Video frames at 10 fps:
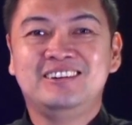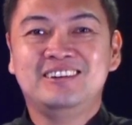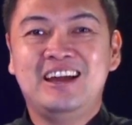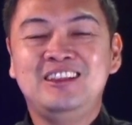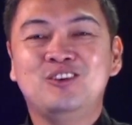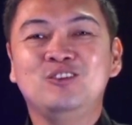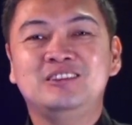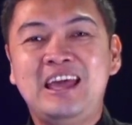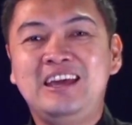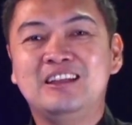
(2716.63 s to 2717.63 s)
and don't
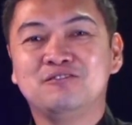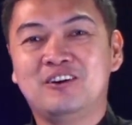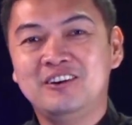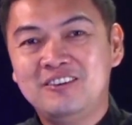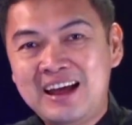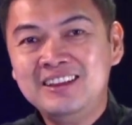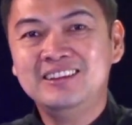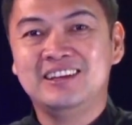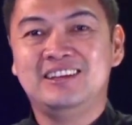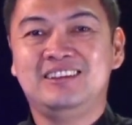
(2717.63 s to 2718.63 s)
take it for
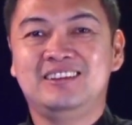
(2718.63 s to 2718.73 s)
granted.